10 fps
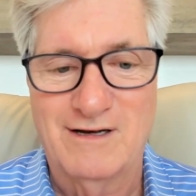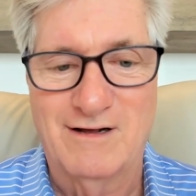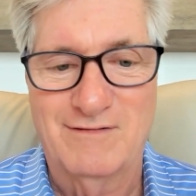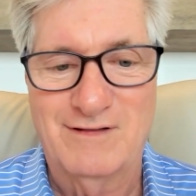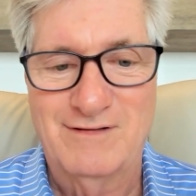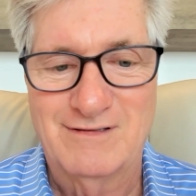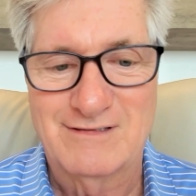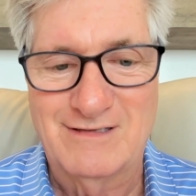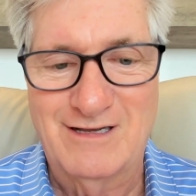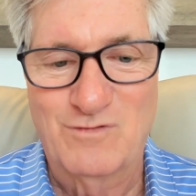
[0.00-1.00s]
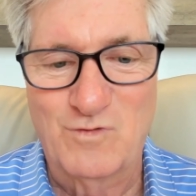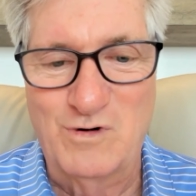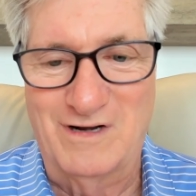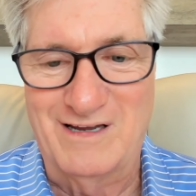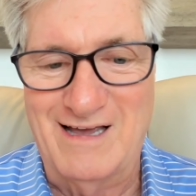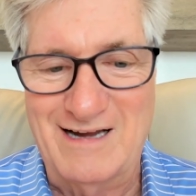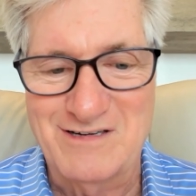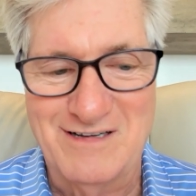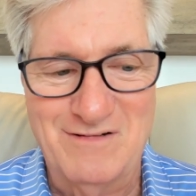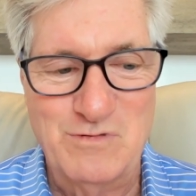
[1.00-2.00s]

you know, a little rudely, actually.